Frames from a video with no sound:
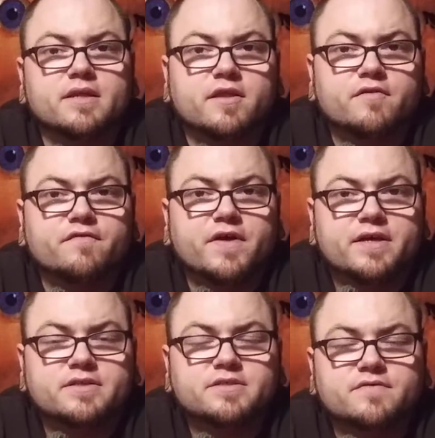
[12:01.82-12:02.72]

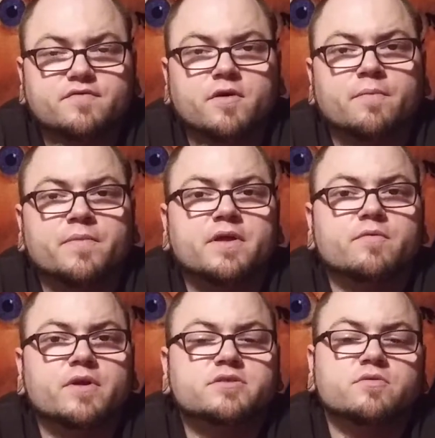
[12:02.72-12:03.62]
Leatherface from the
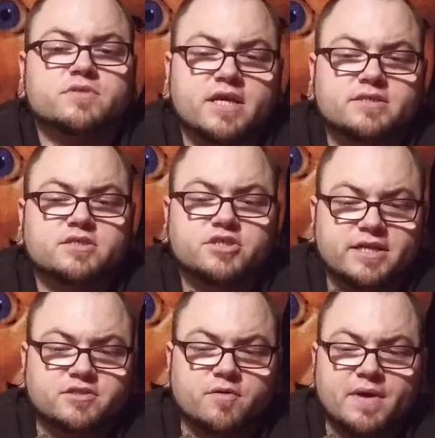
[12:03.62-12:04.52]
original Texas Chainsaw